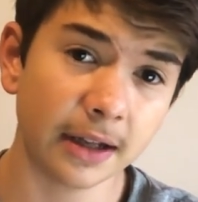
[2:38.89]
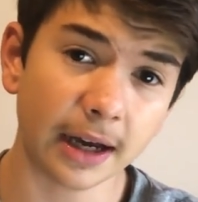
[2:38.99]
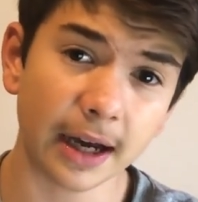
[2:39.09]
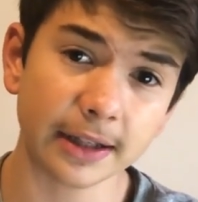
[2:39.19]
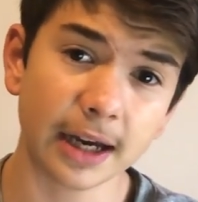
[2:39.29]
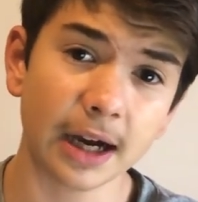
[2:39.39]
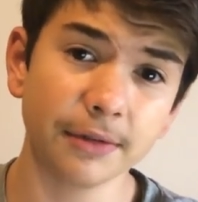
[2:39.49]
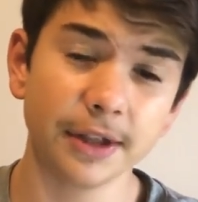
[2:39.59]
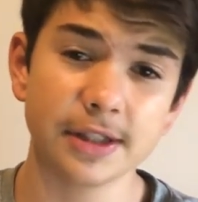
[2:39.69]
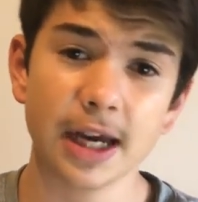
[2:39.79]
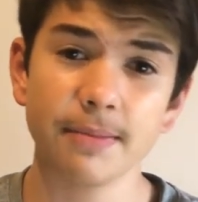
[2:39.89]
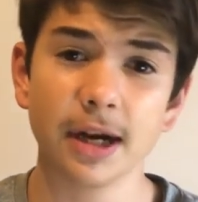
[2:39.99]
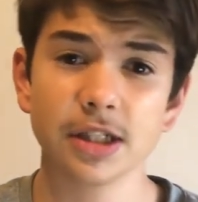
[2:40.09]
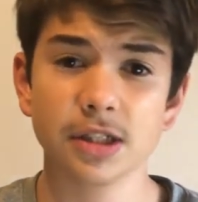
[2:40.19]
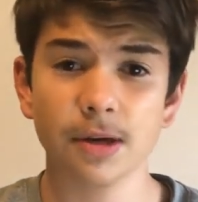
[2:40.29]
I can't really say
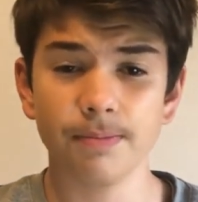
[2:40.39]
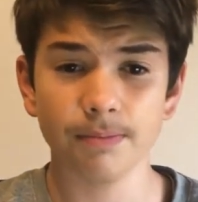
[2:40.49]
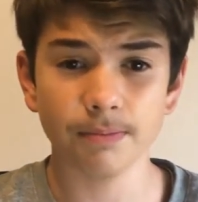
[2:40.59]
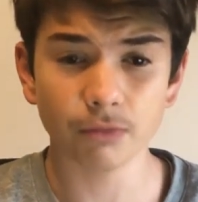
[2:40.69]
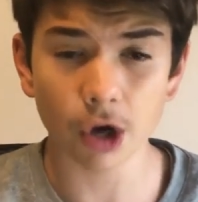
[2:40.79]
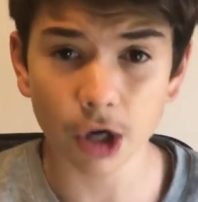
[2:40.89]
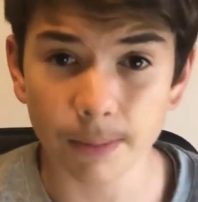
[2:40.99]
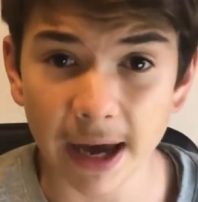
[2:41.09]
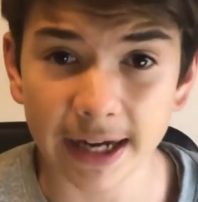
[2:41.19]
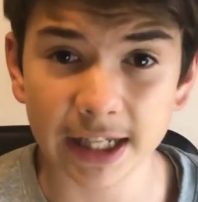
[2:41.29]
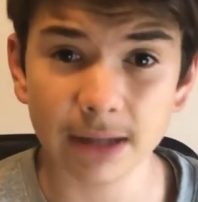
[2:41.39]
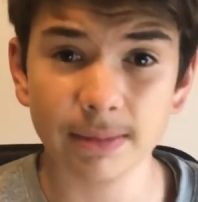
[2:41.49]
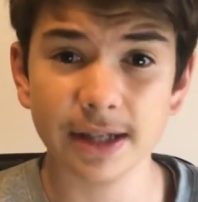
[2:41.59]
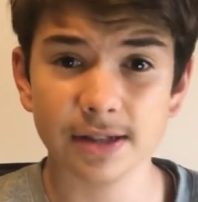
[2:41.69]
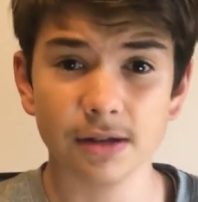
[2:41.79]
much wrong about him.
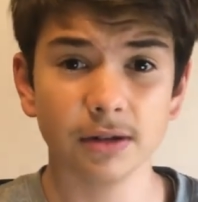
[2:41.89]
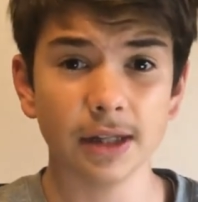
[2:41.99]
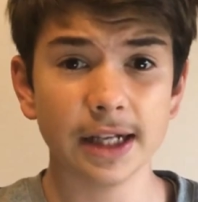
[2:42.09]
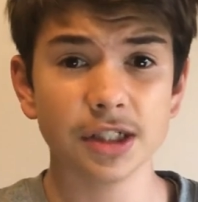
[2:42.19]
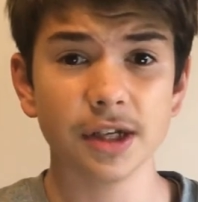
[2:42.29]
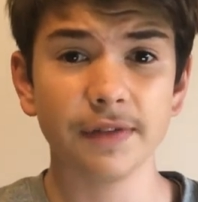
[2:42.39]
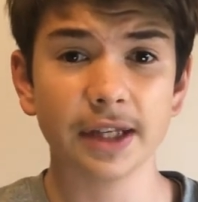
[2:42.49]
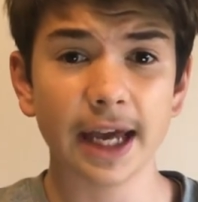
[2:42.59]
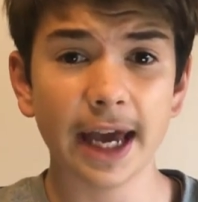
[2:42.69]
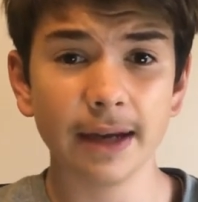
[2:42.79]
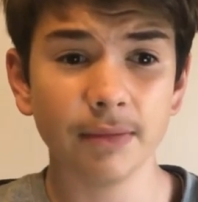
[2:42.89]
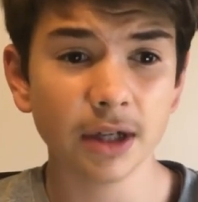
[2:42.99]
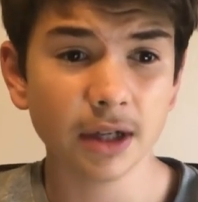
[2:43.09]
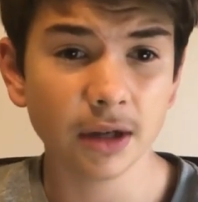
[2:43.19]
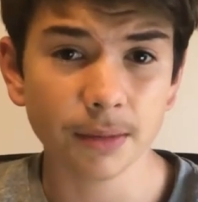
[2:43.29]
He's a legend of the
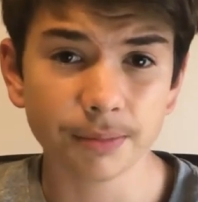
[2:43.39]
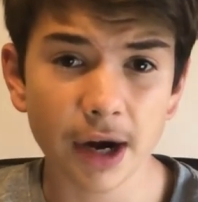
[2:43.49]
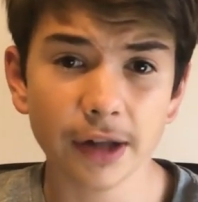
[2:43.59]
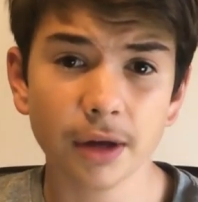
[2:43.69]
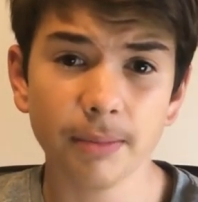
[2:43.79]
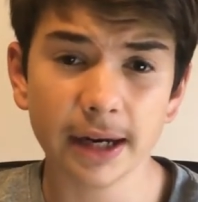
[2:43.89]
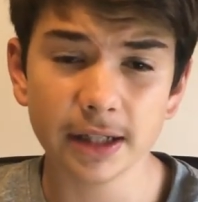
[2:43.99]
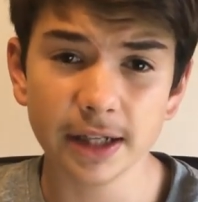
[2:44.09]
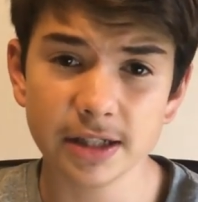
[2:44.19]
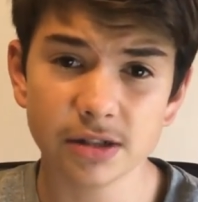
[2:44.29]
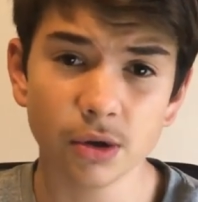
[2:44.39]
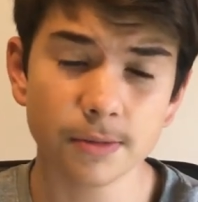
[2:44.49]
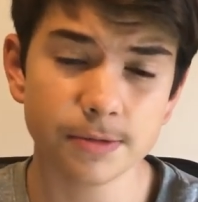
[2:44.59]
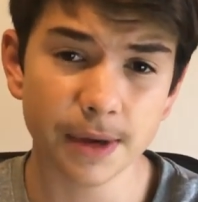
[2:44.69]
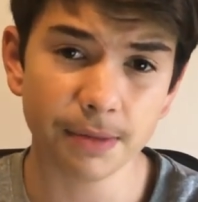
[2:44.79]
game, Brownlow medalist,
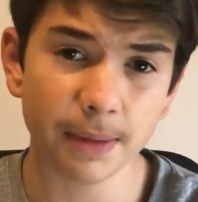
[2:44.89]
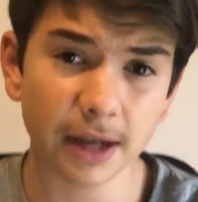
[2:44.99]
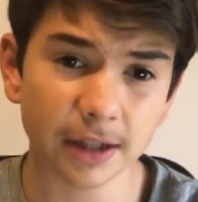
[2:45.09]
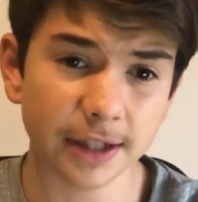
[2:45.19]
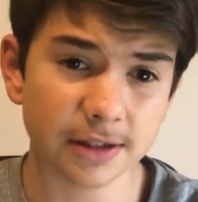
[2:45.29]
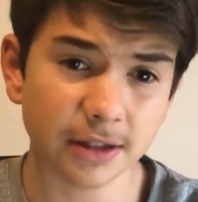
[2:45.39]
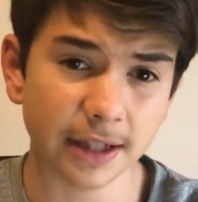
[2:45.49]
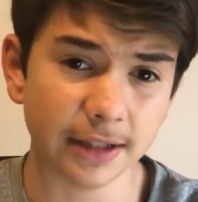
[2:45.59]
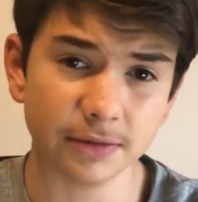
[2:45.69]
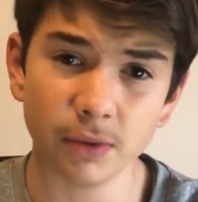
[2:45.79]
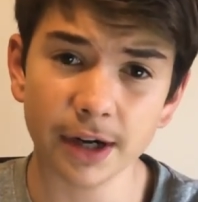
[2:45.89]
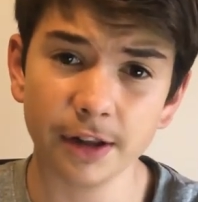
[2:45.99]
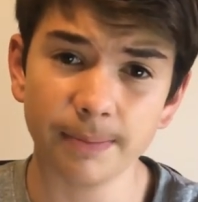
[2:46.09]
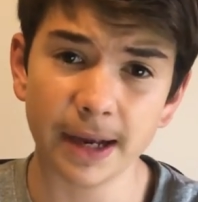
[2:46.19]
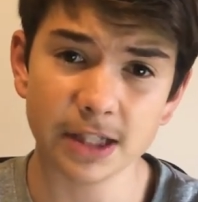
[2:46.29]
Norm Smith medalist. He's one of
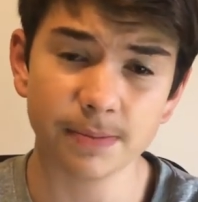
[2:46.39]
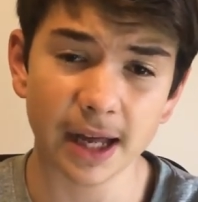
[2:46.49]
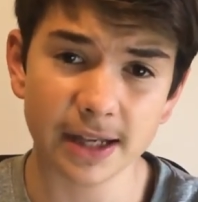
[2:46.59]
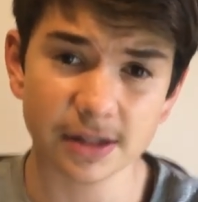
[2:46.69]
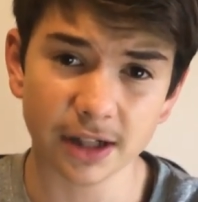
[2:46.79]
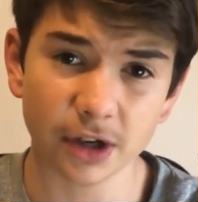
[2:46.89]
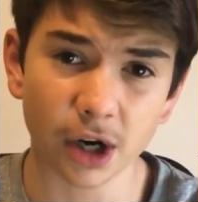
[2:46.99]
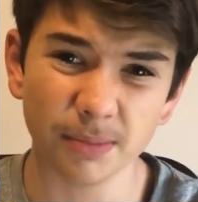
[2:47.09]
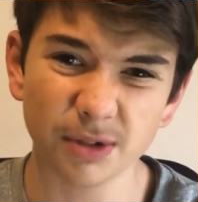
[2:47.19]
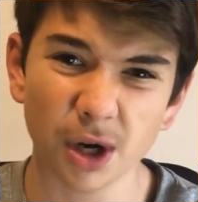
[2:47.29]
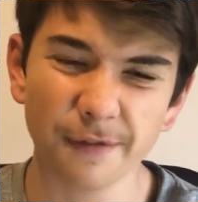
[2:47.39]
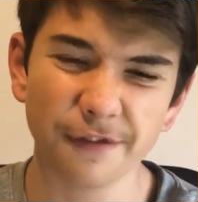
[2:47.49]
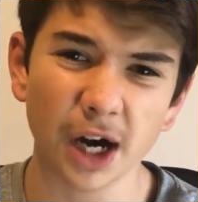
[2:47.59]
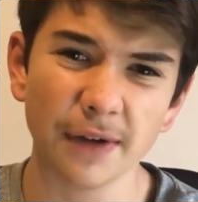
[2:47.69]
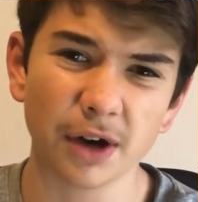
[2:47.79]
the best players in the comp, top
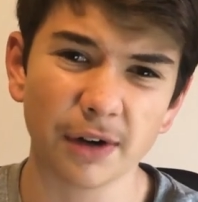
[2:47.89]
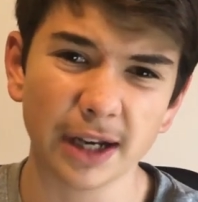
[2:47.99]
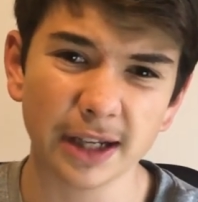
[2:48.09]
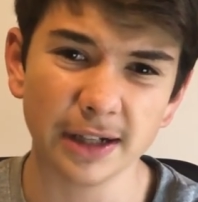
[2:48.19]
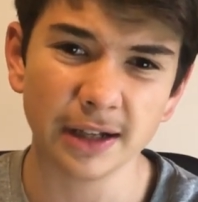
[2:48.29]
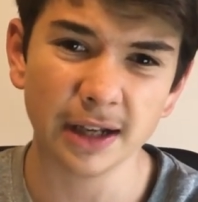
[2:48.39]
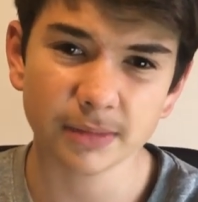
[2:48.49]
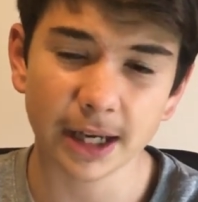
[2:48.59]
five, I reckon.